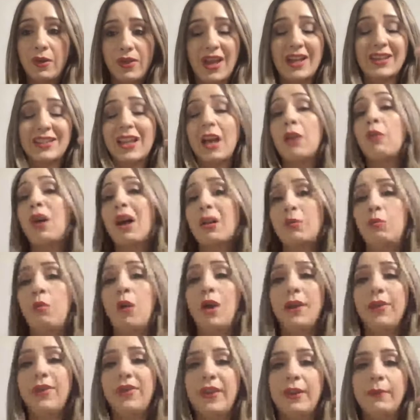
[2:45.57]
how I
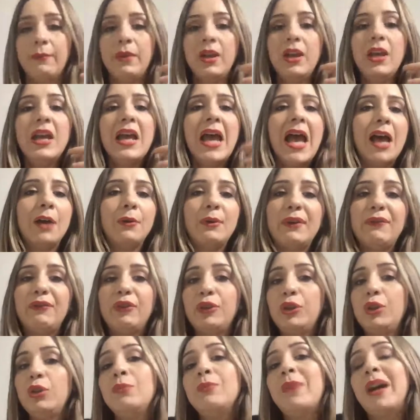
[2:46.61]
want them. However,
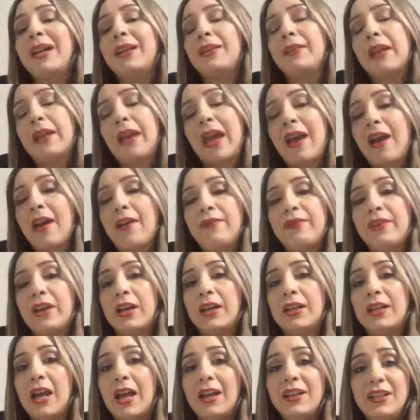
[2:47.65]
you might have
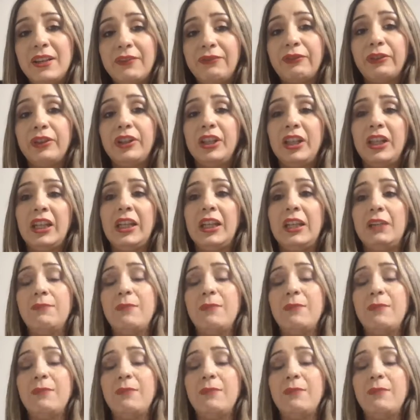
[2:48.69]
a different need.